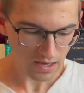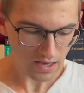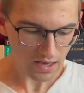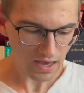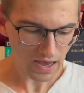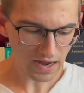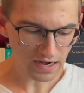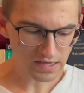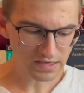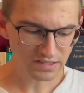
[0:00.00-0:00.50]

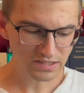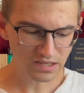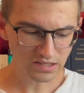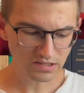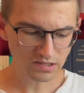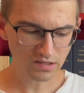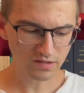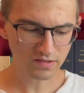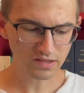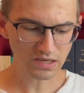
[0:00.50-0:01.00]
And he says
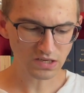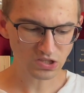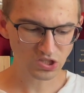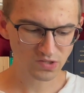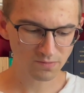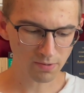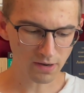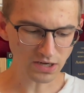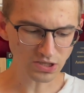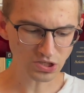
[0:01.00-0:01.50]
that the
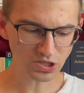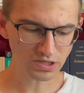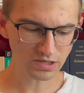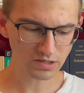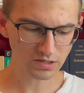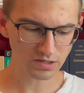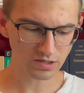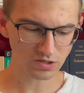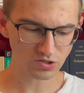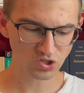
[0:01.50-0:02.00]

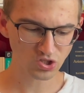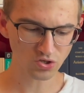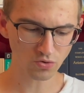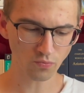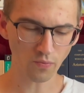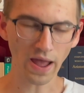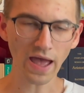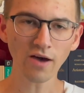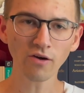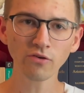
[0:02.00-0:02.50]
expression
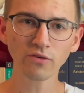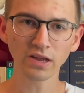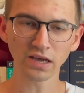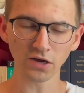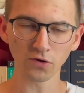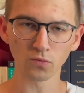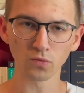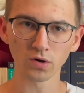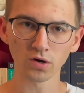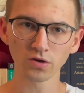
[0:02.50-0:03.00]

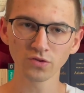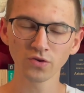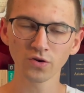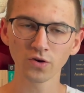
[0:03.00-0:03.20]
surrounding world,